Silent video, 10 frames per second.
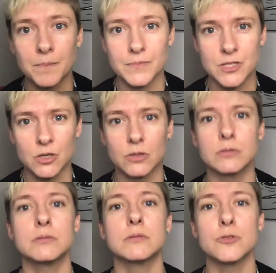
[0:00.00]

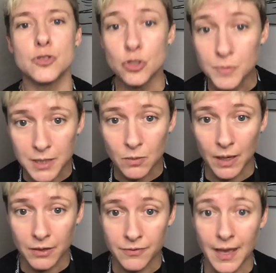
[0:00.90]
So do be
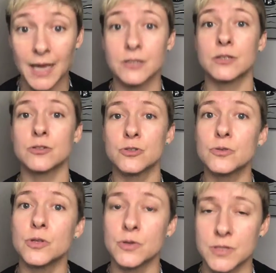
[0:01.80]
aware of that. Do
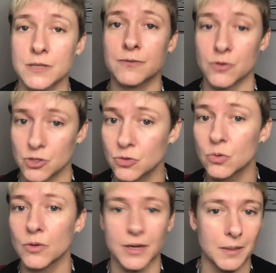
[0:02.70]
use it for the
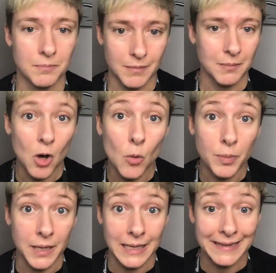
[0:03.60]
tool that I'm
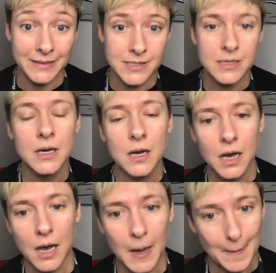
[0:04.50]
hoping it is,
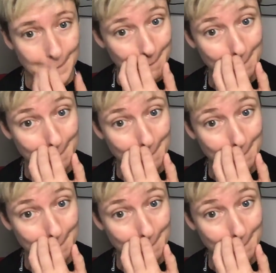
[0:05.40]
and